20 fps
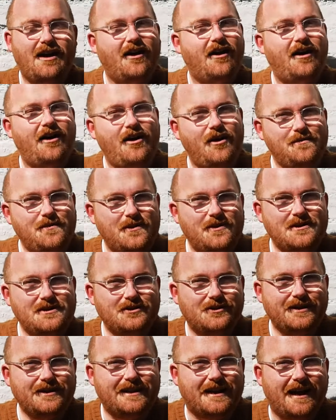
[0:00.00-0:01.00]
I hope you
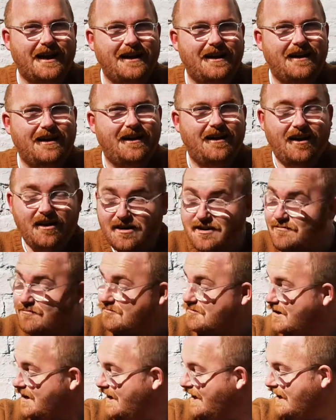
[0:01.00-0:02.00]
enjoyed that. I
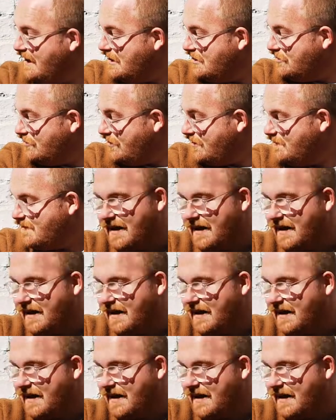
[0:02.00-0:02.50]
really enjoyed